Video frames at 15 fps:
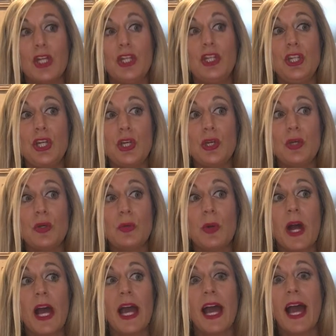You
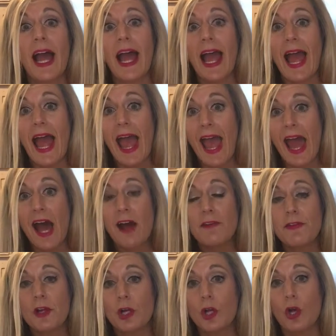
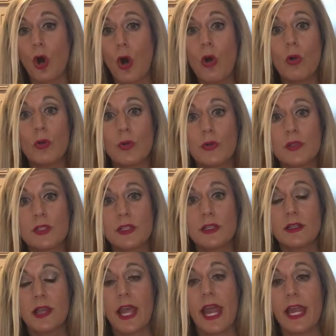have goals.
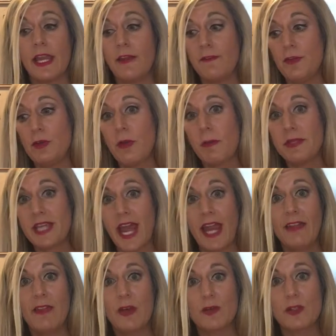And if you
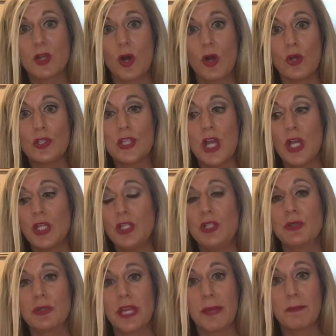obtain those goals,
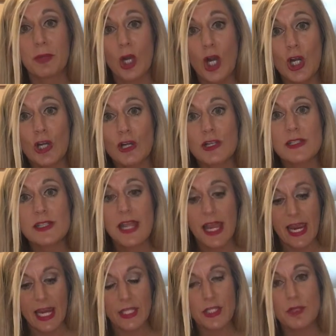you'll get perks
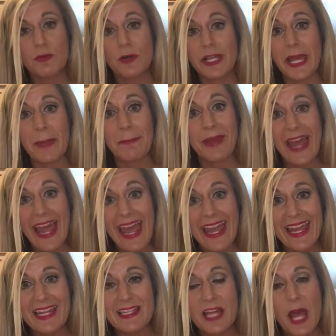and you will get
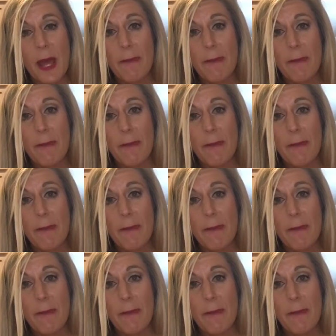paid.